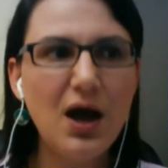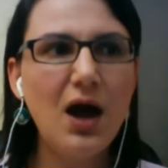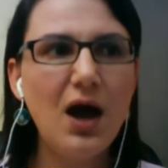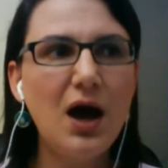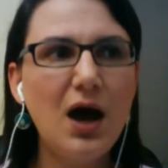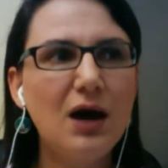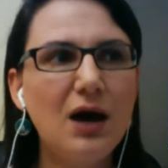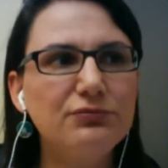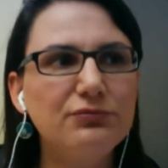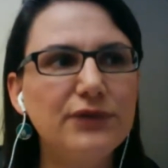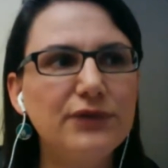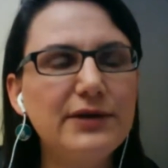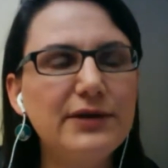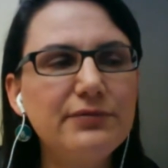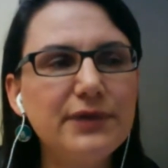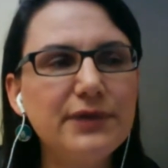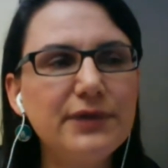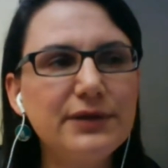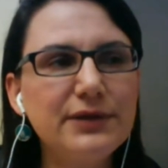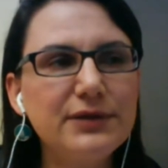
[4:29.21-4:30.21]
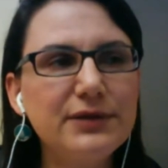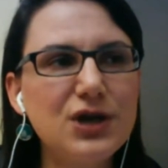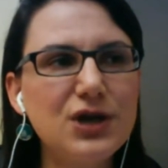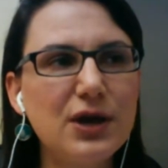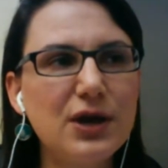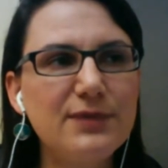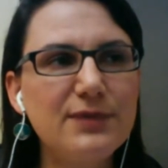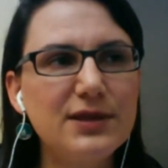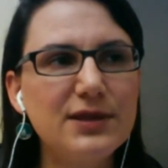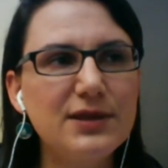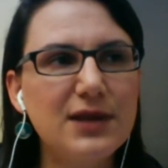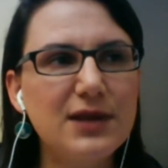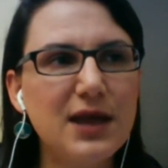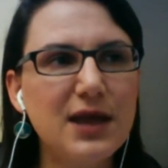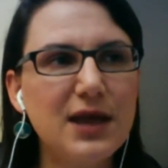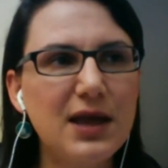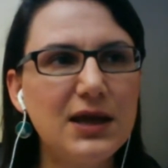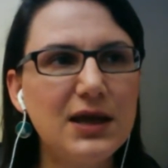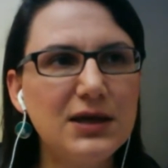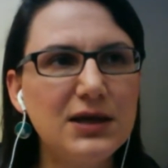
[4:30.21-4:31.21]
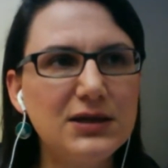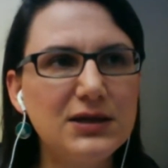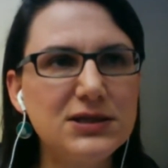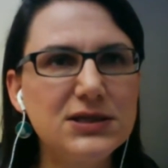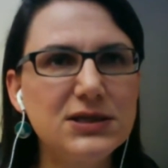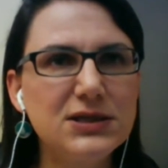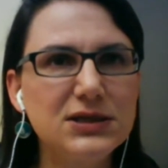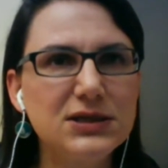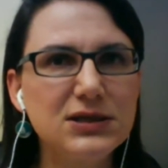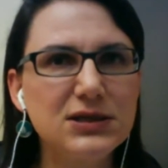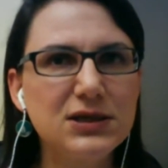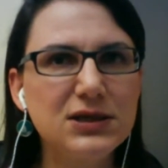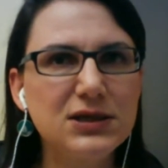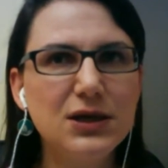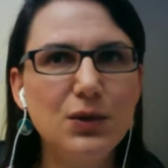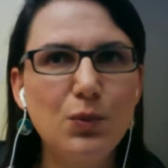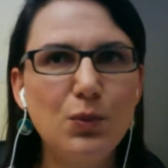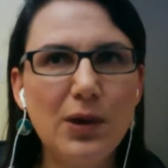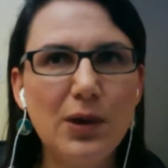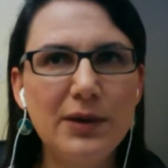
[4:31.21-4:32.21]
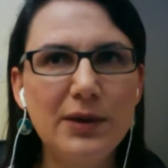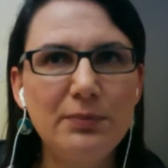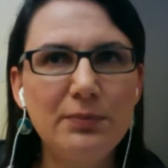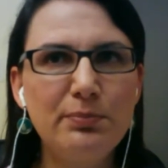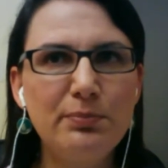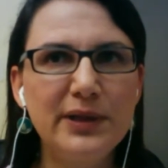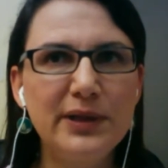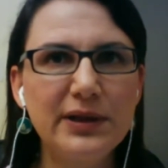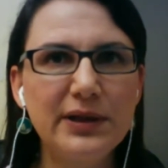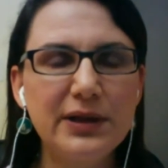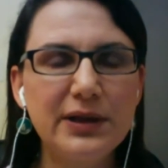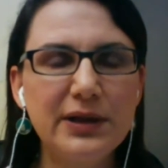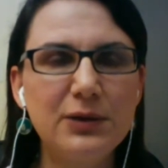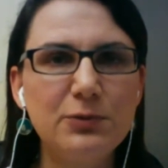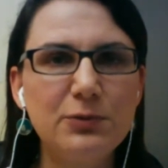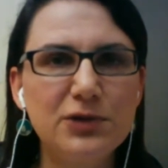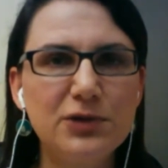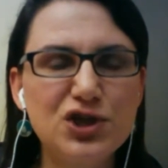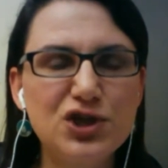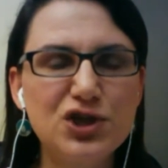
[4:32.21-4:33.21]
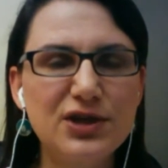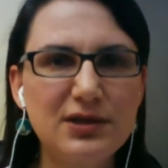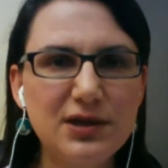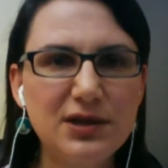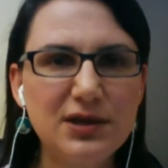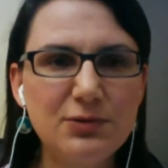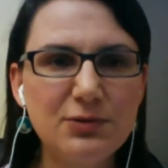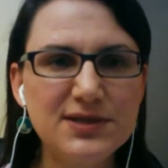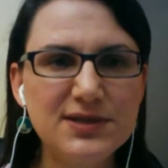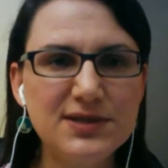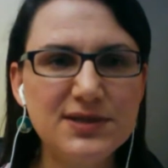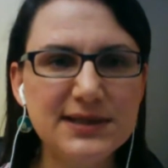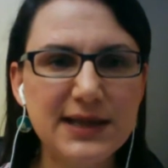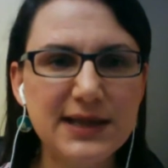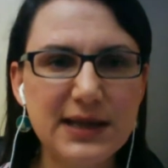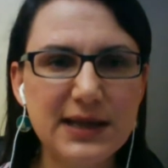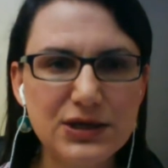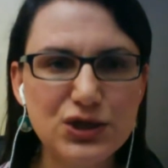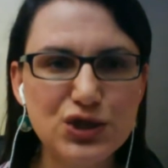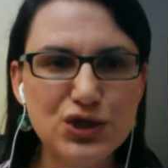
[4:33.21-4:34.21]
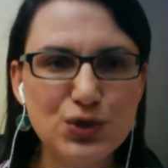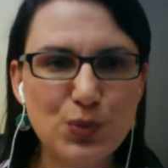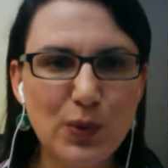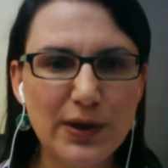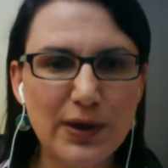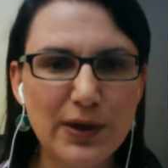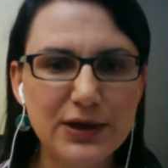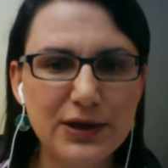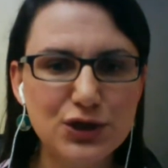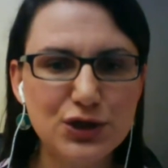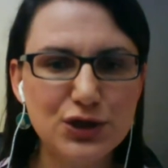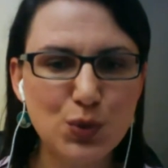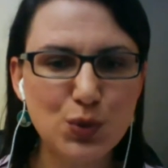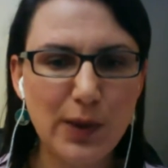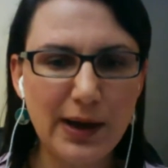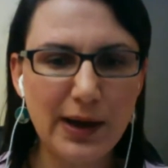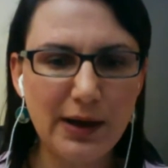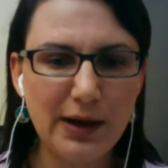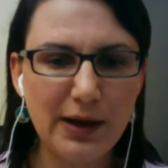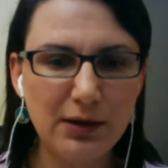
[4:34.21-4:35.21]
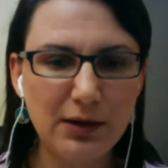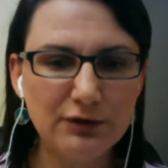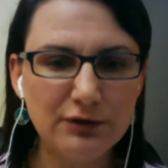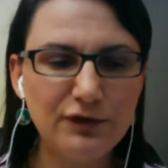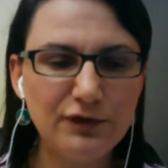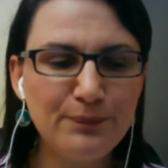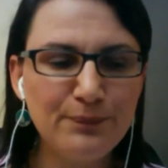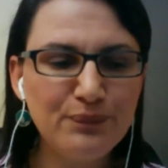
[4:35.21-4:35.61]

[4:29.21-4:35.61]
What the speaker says: right around the time that they hit 1 billion, which I think was late 2012.